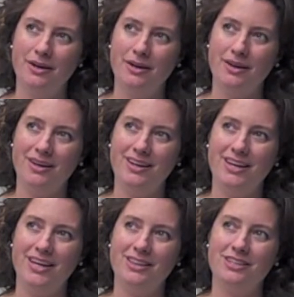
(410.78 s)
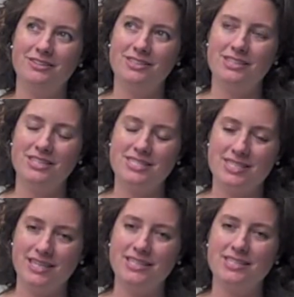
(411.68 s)
there's the studies that tell you
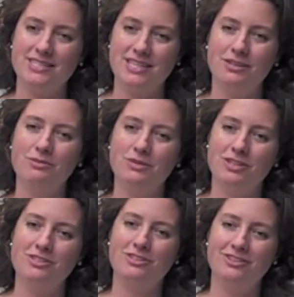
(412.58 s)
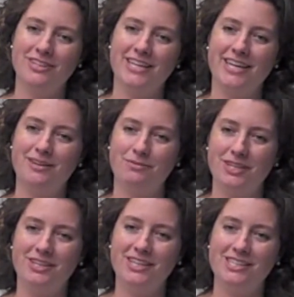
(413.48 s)
what you should look at and what you need to look
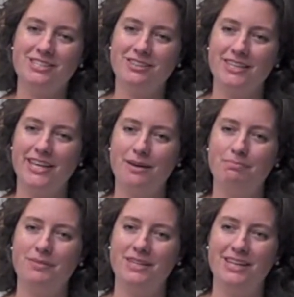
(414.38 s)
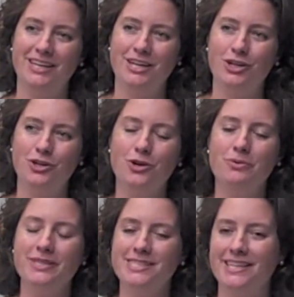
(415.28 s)
at, but no one's an
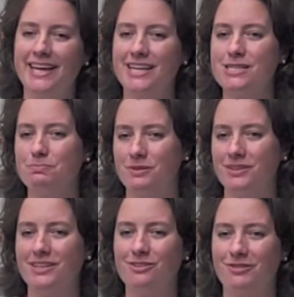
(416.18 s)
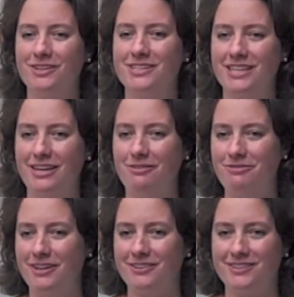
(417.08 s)
expert, as far as I have found, in
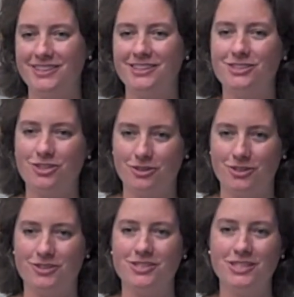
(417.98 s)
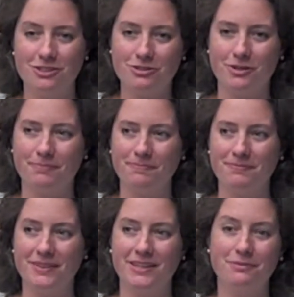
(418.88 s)
Turner syndrome. And we live in
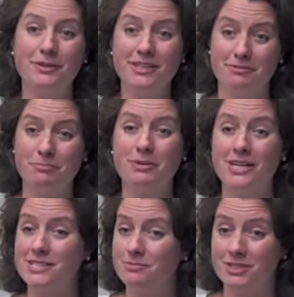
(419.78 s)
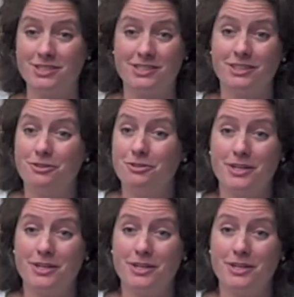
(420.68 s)
Boston, which is an incredible place for